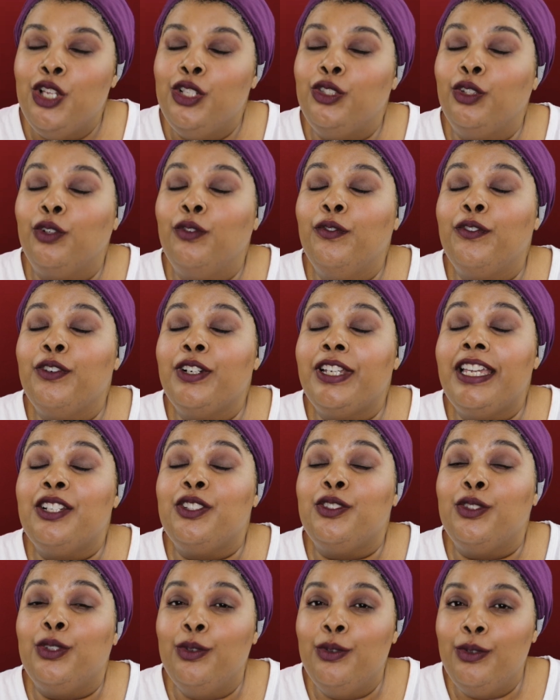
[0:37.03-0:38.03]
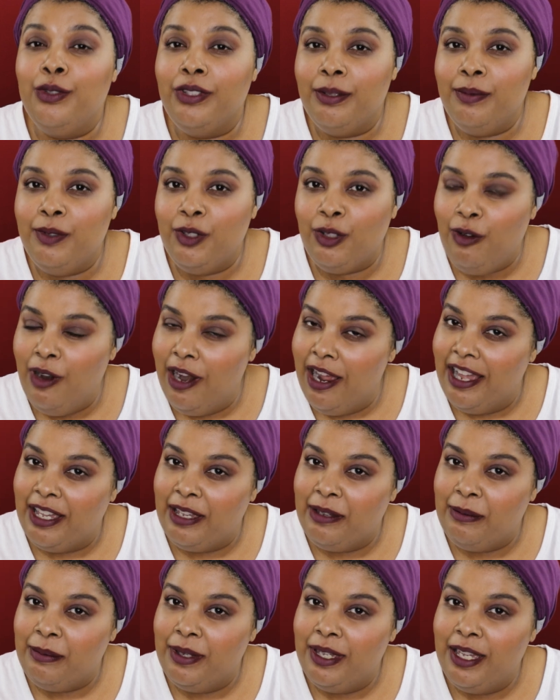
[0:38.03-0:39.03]
Don't forget to
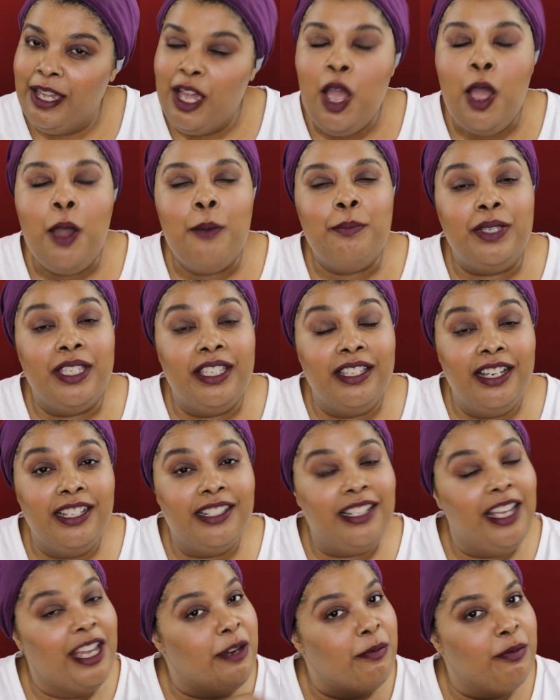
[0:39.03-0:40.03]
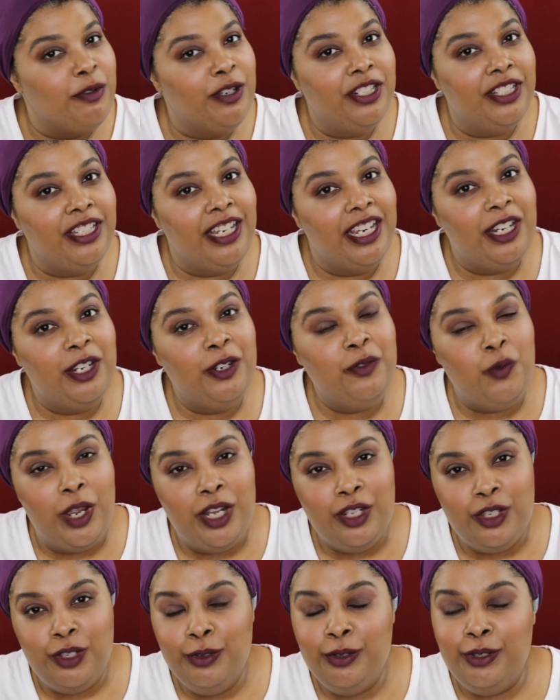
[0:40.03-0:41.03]
subscribe because I appreciate it
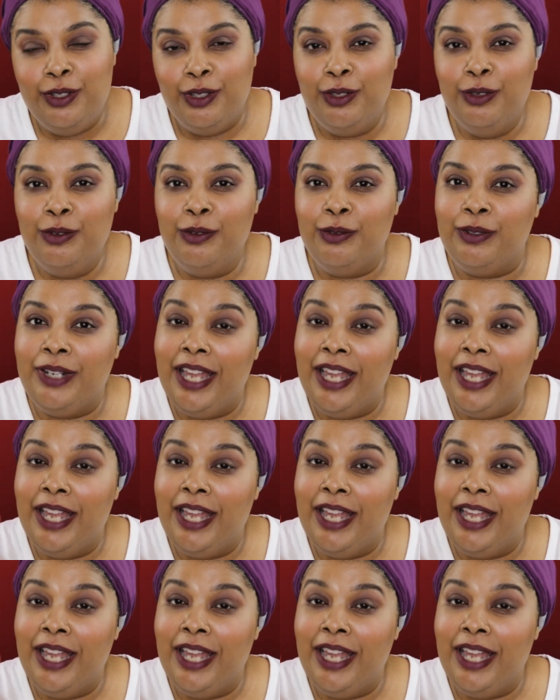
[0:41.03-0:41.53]
when you do.